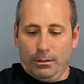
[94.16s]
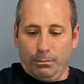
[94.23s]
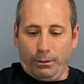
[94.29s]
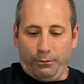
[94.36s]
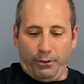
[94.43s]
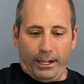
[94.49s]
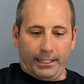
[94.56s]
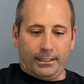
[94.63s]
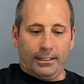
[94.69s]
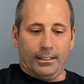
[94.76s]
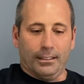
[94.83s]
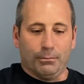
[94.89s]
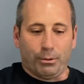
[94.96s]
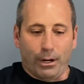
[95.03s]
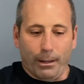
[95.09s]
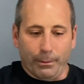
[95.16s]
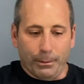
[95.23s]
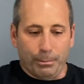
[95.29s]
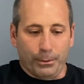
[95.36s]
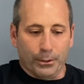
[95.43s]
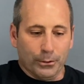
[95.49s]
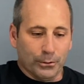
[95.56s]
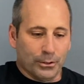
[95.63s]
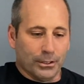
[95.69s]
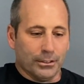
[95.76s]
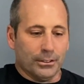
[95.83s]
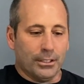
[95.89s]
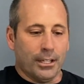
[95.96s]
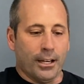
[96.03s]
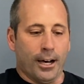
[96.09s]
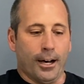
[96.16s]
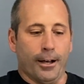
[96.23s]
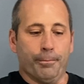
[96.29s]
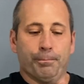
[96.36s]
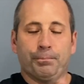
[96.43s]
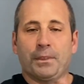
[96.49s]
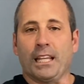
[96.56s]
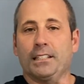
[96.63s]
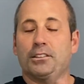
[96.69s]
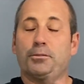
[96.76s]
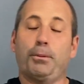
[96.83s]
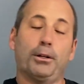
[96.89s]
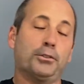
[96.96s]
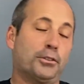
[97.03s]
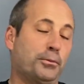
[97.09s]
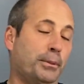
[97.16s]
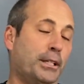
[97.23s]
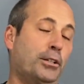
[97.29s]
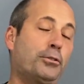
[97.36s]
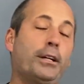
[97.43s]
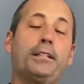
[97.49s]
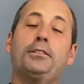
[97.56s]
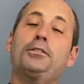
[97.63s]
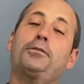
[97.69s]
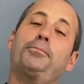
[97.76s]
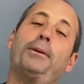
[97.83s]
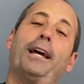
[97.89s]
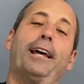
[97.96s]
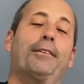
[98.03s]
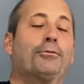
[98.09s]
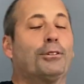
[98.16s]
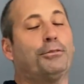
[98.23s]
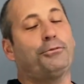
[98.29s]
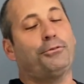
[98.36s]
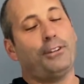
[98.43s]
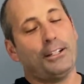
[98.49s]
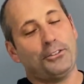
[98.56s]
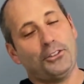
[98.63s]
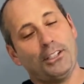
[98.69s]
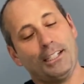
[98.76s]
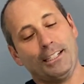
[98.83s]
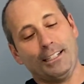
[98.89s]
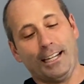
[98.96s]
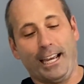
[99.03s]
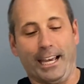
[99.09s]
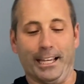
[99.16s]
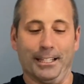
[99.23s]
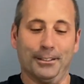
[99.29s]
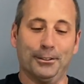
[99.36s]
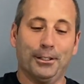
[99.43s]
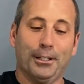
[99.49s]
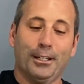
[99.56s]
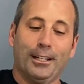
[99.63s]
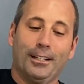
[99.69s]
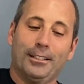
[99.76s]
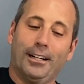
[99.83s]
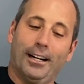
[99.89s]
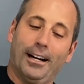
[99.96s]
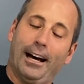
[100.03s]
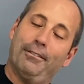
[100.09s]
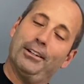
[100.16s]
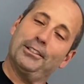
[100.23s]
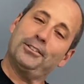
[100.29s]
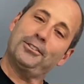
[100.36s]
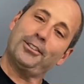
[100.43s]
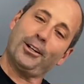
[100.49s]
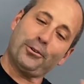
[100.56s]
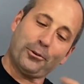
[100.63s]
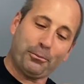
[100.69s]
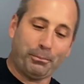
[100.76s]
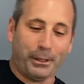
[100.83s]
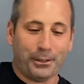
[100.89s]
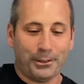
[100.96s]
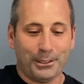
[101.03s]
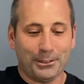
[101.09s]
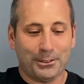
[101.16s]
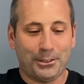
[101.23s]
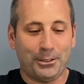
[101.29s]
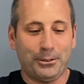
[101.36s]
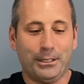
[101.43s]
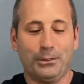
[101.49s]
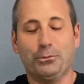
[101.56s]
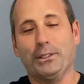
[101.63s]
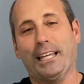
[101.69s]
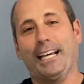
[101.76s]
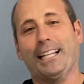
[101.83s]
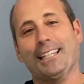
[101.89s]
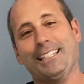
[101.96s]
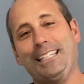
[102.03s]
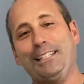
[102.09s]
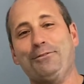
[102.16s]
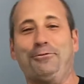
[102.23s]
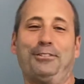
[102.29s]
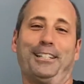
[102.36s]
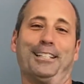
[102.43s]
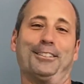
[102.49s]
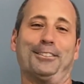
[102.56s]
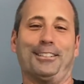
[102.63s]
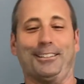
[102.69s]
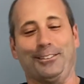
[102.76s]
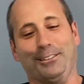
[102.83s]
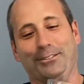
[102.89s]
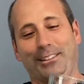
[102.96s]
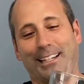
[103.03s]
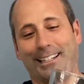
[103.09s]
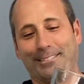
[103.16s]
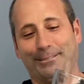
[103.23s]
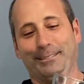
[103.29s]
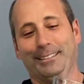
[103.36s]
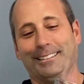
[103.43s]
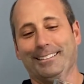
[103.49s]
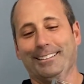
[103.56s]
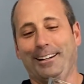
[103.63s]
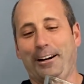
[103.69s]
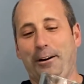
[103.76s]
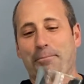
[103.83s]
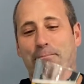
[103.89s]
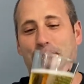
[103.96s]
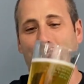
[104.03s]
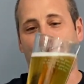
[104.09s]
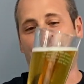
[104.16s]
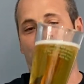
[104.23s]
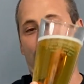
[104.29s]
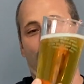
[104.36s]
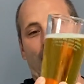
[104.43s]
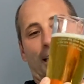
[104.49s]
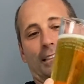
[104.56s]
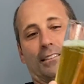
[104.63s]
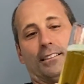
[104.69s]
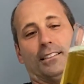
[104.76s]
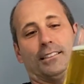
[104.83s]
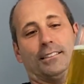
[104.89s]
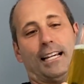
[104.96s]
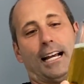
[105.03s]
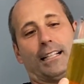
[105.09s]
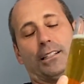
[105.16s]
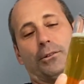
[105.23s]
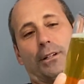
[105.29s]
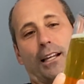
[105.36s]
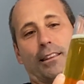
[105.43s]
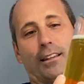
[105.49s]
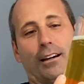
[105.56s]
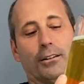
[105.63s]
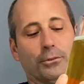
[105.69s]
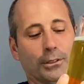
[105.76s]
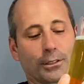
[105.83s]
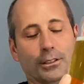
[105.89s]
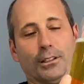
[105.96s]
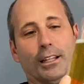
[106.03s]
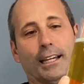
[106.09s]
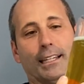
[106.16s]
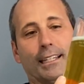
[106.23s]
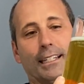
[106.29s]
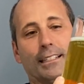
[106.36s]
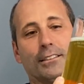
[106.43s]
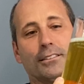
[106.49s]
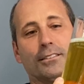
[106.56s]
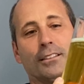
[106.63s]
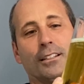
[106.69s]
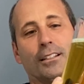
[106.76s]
perfected and probably produces. Um, it's supposed to be crisp and refreshing and uh, have a subtle bitterness to it with a clean finish. I love that. Um, okay, this is exactly what I thought it would look like. It's